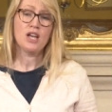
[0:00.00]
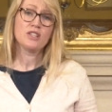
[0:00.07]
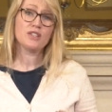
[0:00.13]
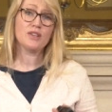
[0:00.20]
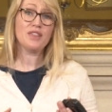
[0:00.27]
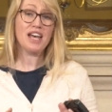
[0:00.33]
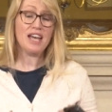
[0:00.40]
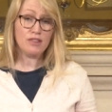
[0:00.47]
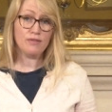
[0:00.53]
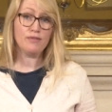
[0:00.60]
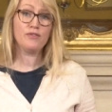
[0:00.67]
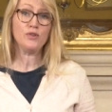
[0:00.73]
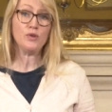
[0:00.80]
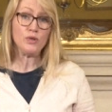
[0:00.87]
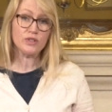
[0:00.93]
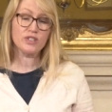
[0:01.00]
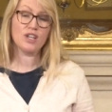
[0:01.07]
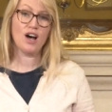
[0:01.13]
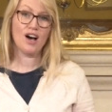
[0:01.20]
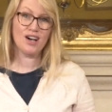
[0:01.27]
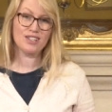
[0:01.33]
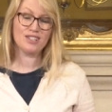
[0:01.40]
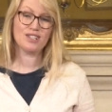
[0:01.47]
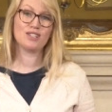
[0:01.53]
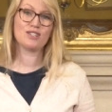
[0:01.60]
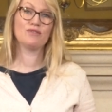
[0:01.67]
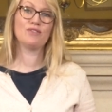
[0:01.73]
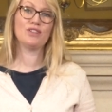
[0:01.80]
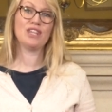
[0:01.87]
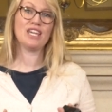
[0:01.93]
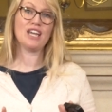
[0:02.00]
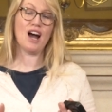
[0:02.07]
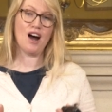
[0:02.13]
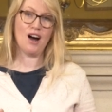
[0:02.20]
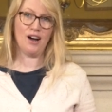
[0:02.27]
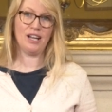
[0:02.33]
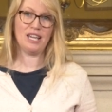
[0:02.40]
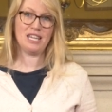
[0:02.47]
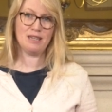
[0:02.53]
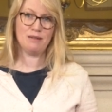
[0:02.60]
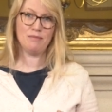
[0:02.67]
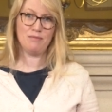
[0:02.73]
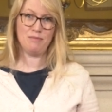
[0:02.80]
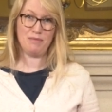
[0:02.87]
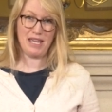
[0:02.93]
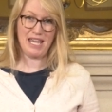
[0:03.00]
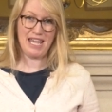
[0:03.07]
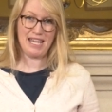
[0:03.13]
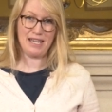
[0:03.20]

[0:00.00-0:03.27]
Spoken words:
So they're the 4 tasks for the IB.